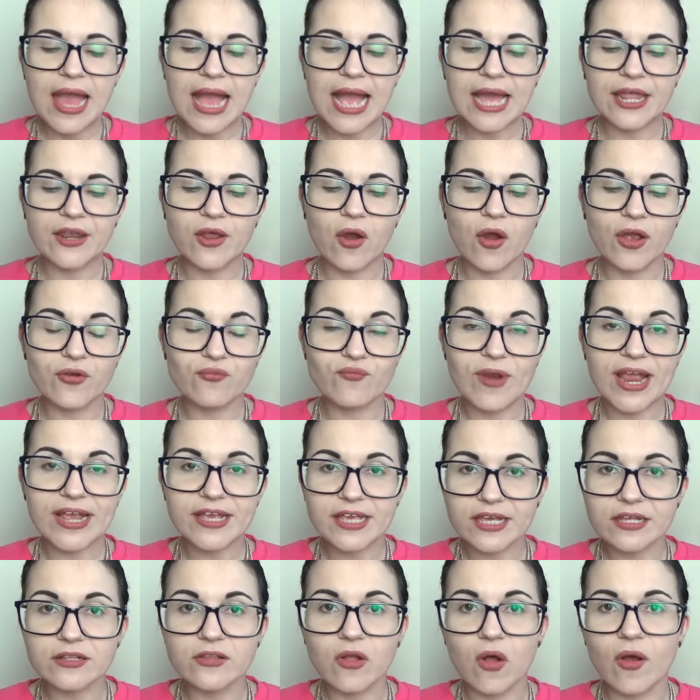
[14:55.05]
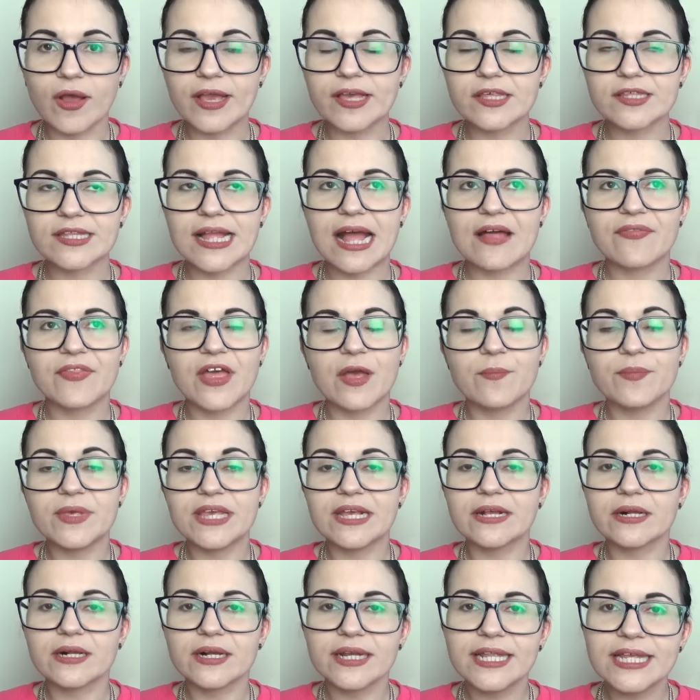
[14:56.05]
and I recognize that they're
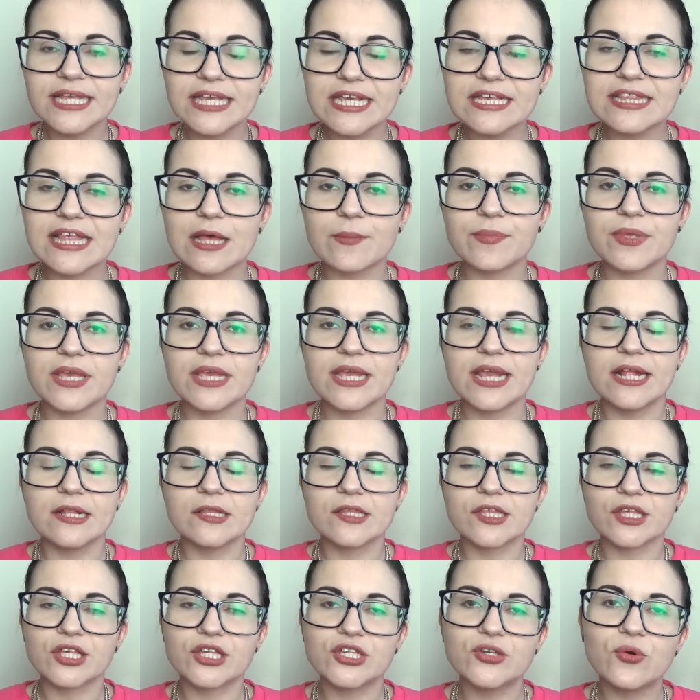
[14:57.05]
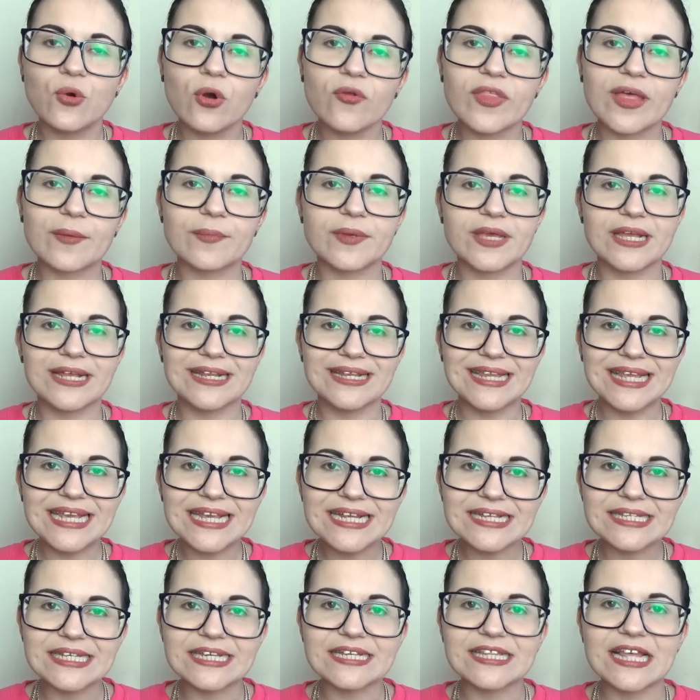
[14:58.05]
being clingy, they're being insecure, they're being
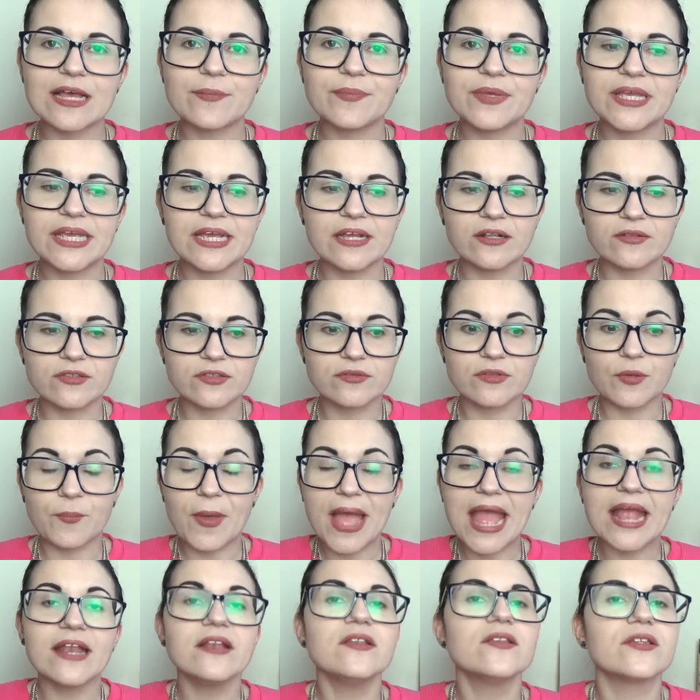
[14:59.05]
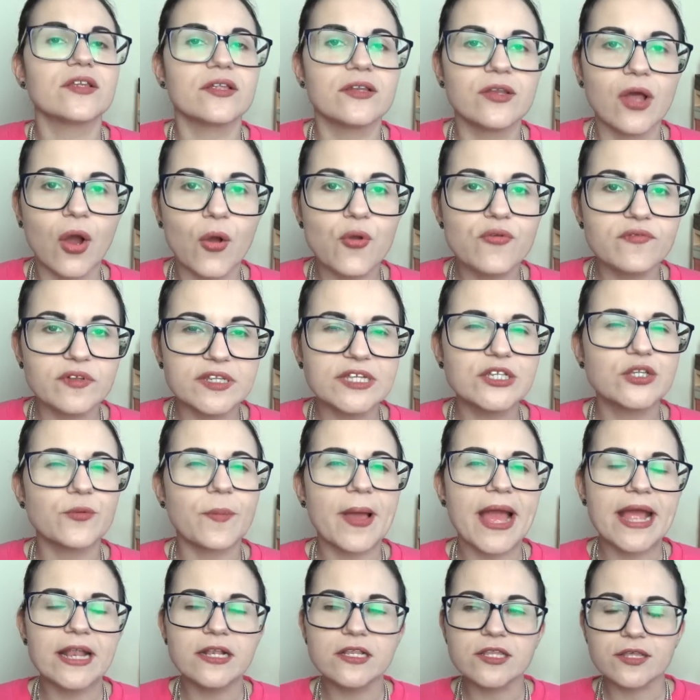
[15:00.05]
needy, they're being dependent, overly
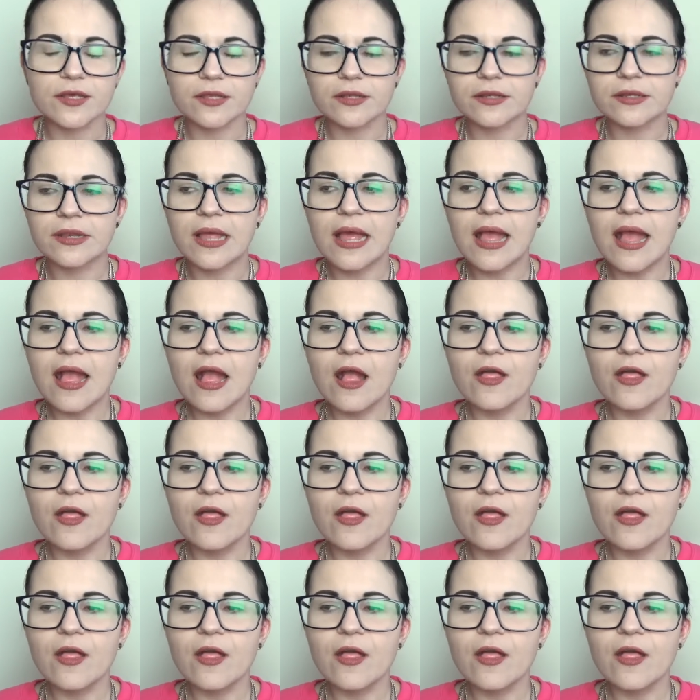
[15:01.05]
dependent,